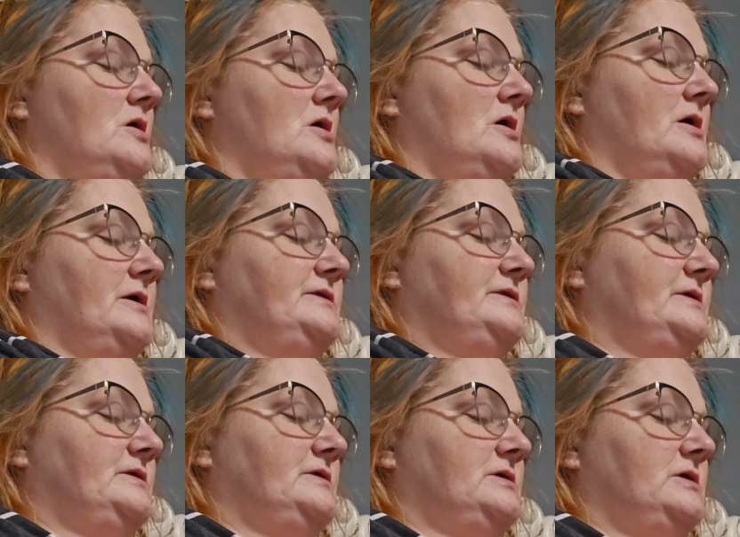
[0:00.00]
I
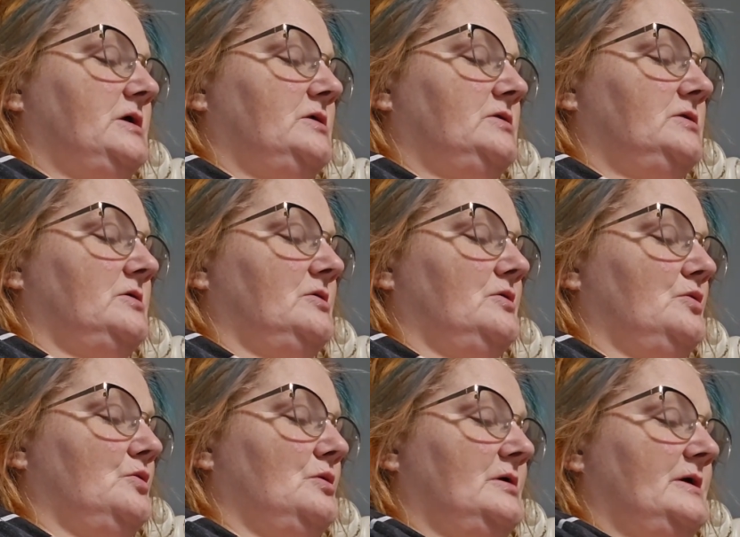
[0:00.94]
didn't get a
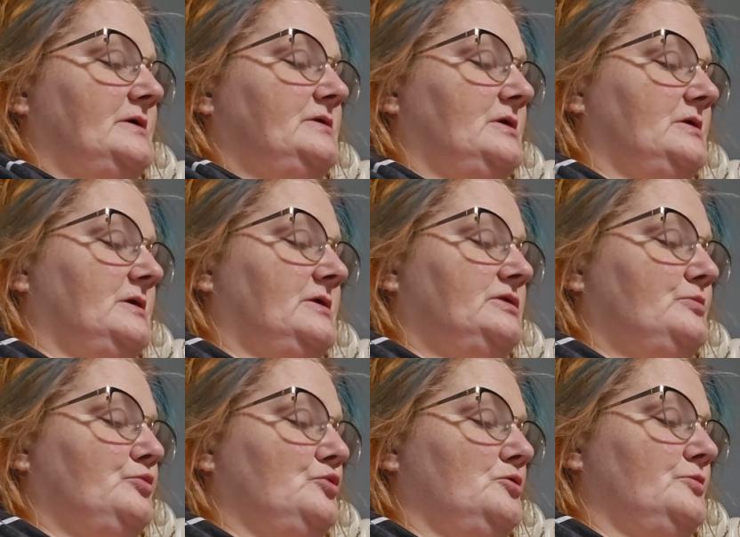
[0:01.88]
whole lot done at
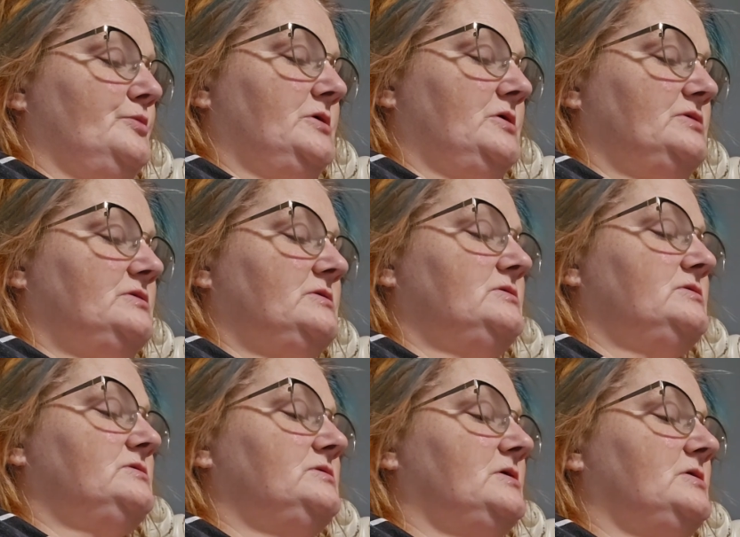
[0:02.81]
the pool because
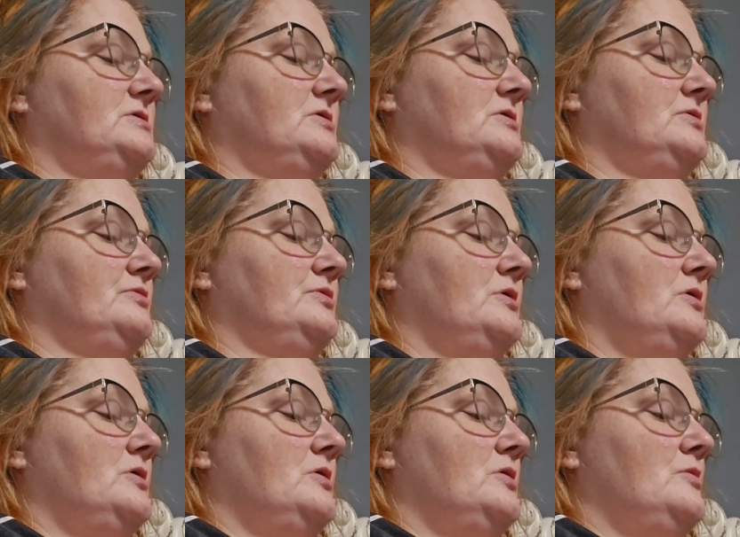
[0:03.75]
instead of
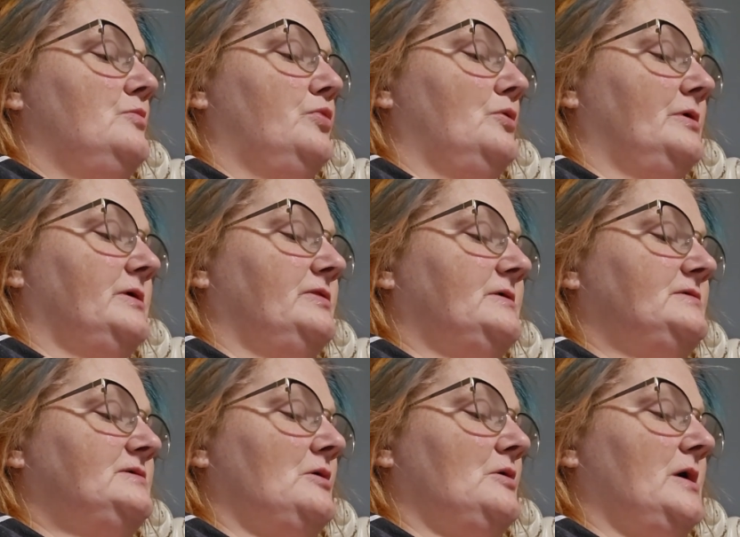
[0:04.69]
pulling
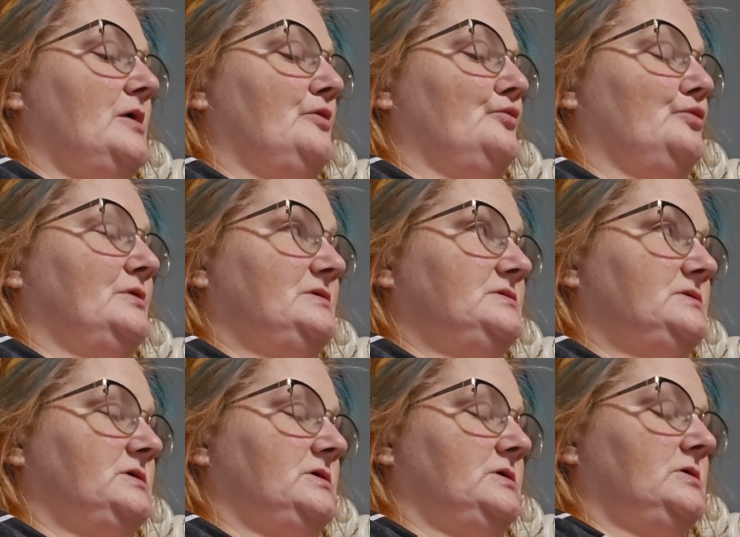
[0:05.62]
this out and
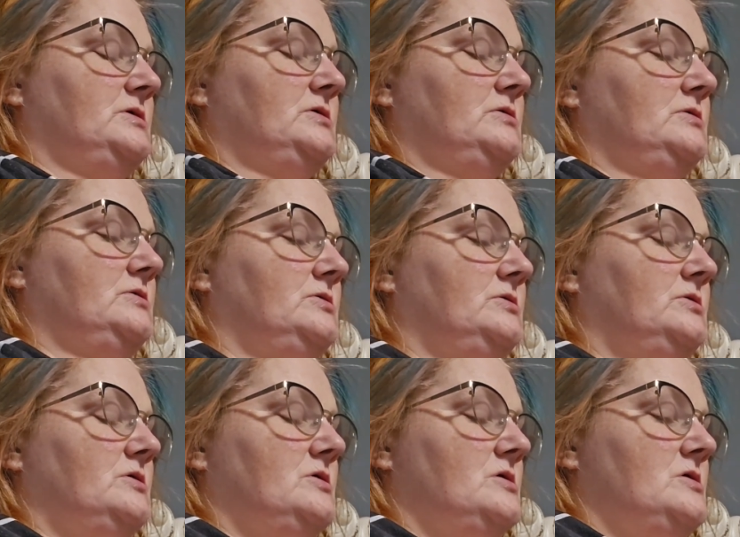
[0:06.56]
risking
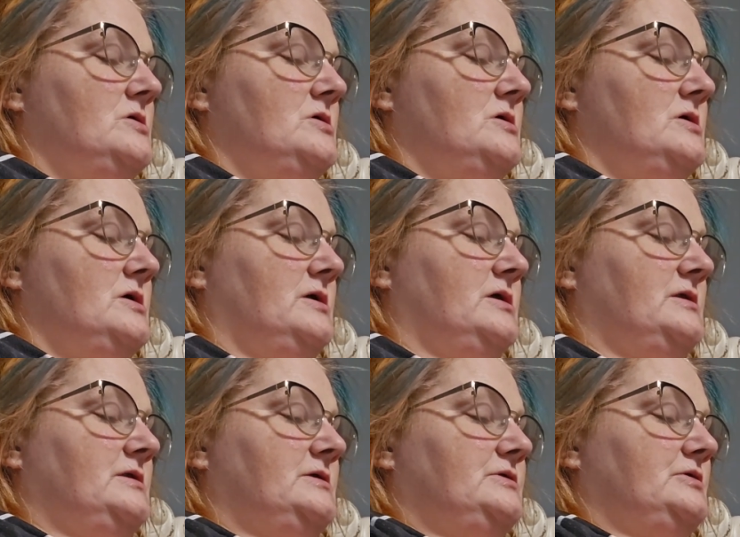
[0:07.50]
it
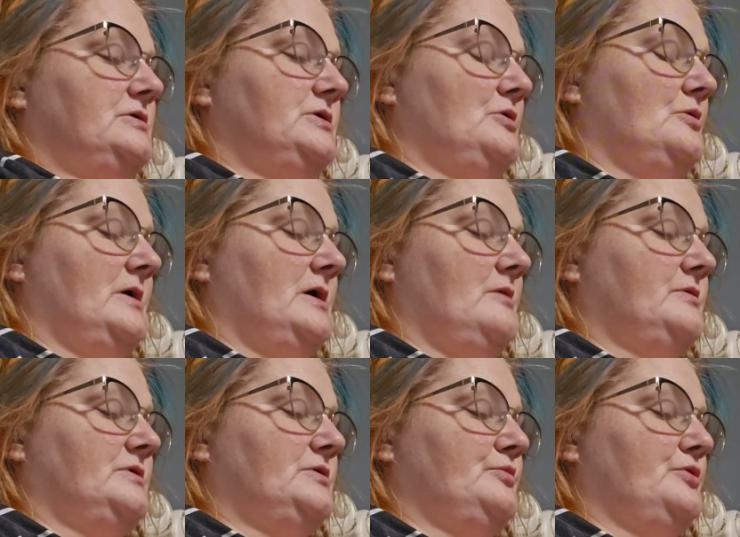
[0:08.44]
getting dirty or
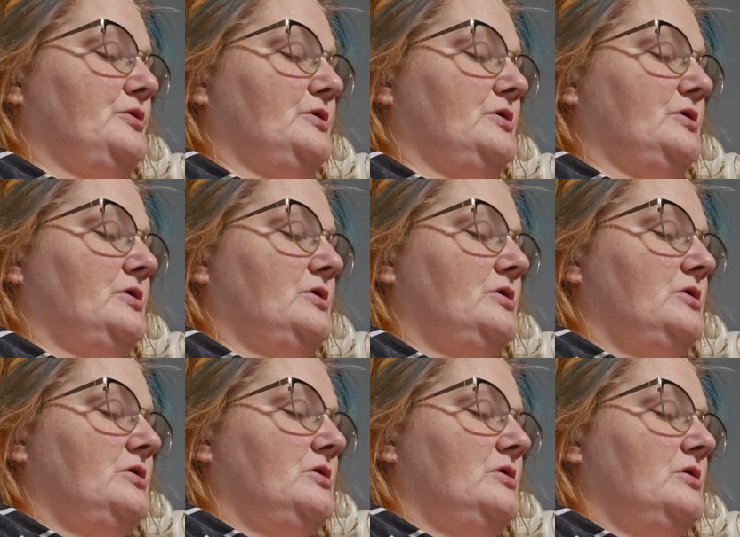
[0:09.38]
having to put
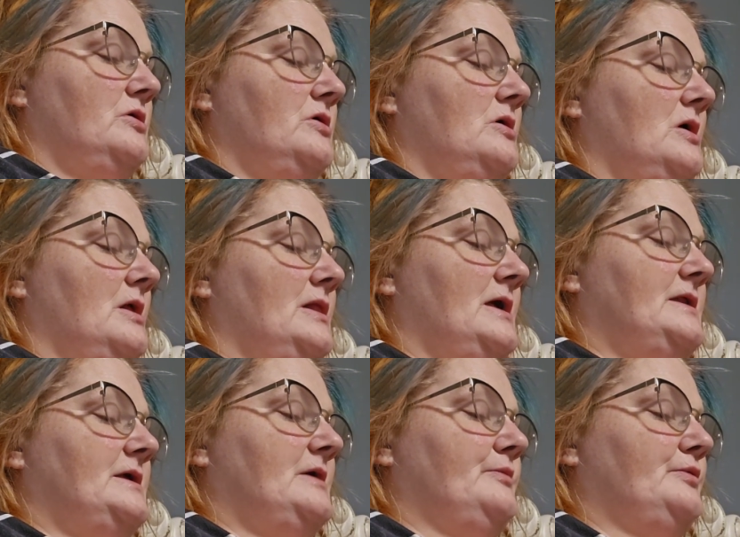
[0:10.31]
a
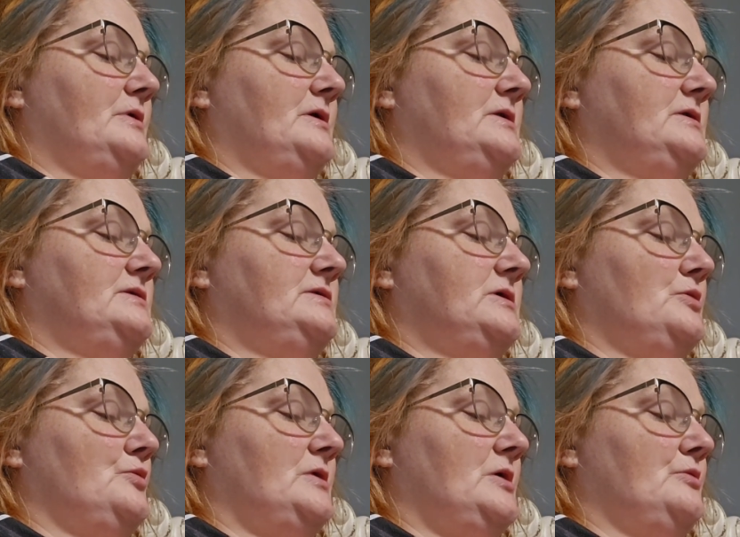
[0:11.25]
lot of effort into
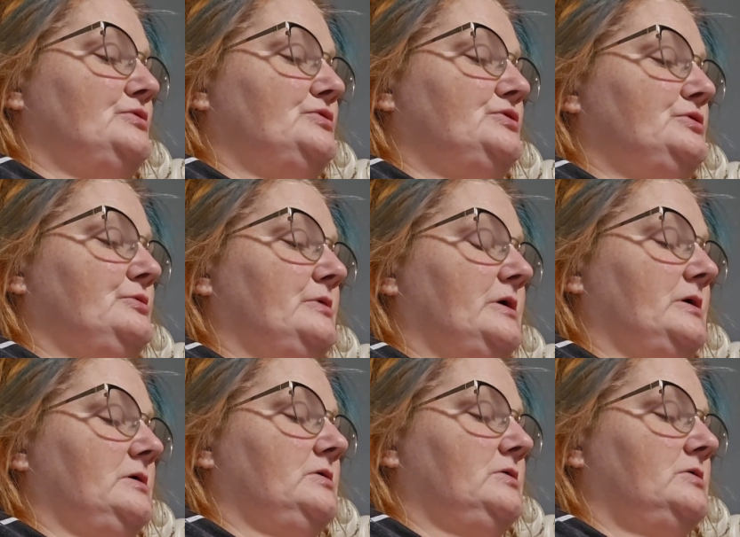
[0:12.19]
seeing what I was
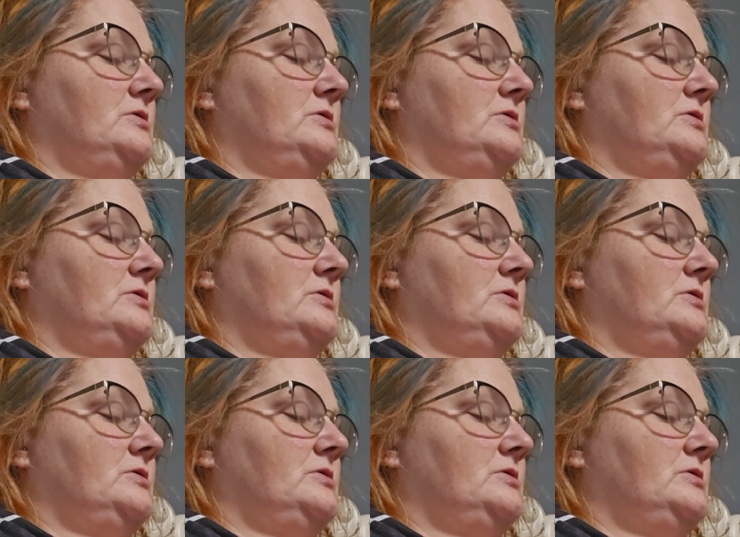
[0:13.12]
doing,